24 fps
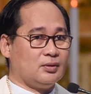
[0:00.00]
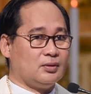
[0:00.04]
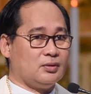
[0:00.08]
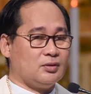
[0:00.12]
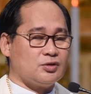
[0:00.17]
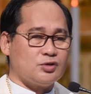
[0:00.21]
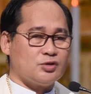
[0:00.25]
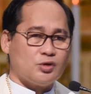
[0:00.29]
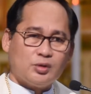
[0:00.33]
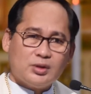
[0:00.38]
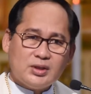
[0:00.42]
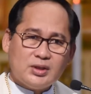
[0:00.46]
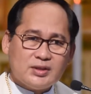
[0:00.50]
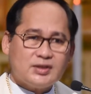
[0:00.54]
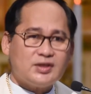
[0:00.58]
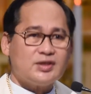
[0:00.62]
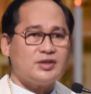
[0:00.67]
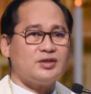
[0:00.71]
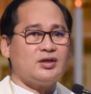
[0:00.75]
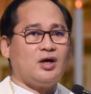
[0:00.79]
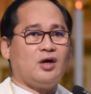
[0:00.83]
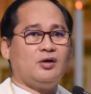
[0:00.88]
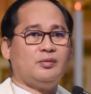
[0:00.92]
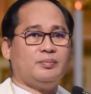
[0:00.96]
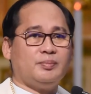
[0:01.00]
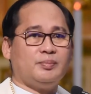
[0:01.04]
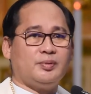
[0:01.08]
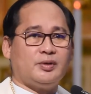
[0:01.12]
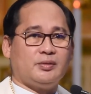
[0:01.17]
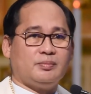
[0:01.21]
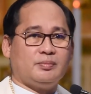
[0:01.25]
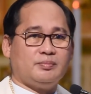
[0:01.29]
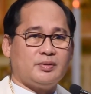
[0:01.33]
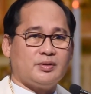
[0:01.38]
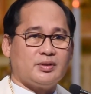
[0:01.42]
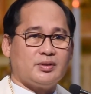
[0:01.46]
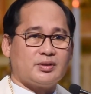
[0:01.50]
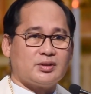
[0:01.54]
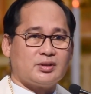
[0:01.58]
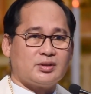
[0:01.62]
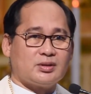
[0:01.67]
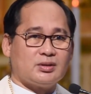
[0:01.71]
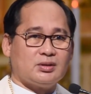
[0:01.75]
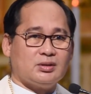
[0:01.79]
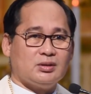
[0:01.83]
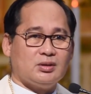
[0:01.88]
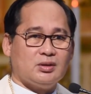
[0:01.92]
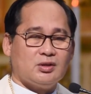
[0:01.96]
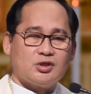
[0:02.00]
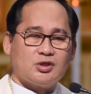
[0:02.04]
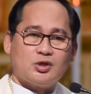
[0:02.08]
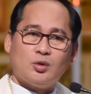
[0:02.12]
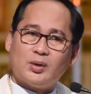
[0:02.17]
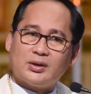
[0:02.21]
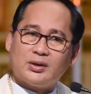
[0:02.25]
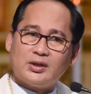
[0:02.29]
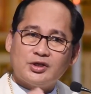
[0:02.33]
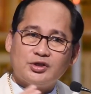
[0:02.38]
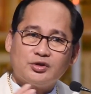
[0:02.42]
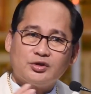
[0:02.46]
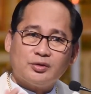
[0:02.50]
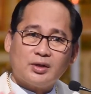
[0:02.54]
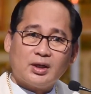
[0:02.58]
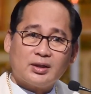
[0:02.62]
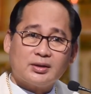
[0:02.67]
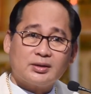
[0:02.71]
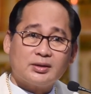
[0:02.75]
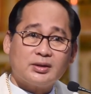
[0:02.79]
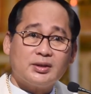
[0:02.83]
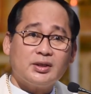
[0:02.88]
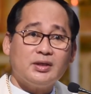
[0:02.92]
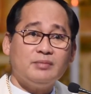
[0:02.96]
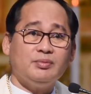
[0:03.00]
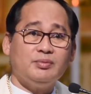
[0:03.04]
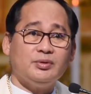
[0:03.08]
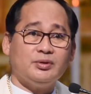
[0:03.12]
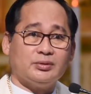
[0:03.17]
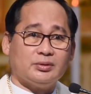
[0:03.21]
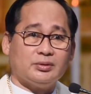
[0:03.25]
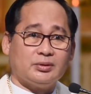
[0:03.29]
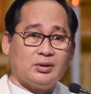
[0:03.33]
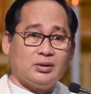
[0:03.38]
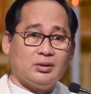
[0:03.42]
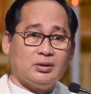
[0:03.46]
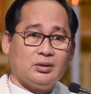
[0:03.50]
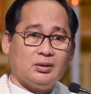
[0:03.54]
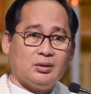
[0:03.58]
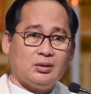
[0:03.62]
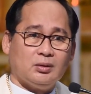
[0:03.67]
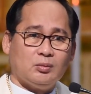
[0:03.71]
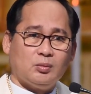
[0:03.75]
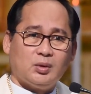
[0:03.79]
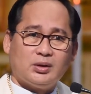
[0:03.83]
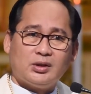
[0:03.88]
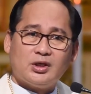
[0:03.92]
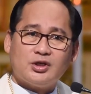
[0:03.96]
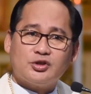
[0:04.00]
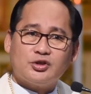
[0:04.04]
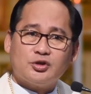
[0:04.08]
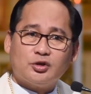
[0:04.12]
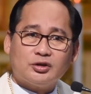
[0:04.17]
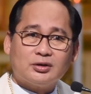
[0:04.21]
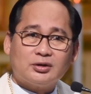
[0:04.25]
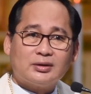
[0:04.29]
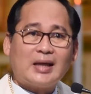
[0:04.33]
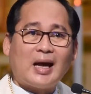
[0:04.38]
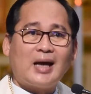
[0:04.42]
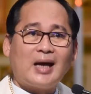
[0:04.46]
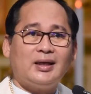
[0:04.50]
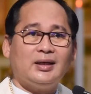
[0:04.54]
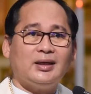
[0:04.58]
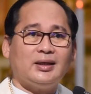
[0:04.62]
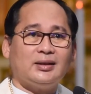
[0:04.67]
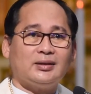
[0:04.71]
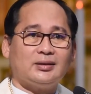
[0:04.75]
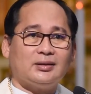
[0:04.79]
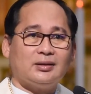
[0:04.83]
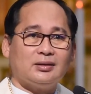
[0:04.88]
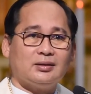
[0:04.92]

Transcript: So this is our purpose. So what is your attribute? What is your talent?